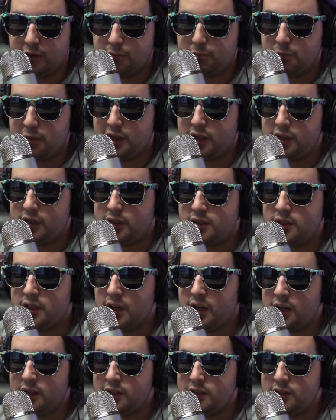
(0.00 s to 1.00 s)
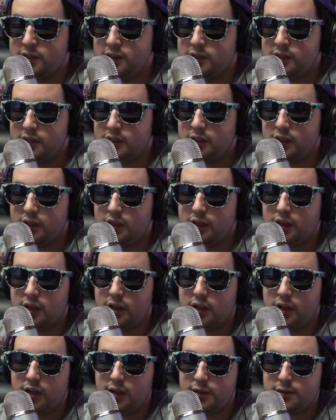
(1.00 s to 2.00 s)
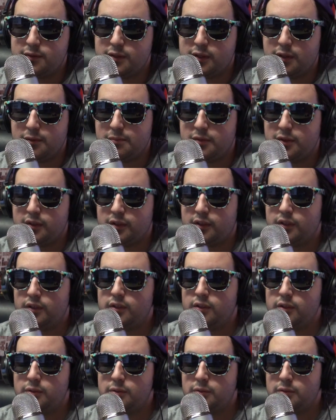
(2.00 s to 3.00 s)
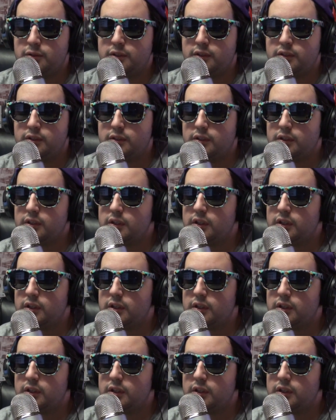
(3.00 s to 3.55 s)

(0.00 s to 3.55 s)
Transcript: but it does have something to do with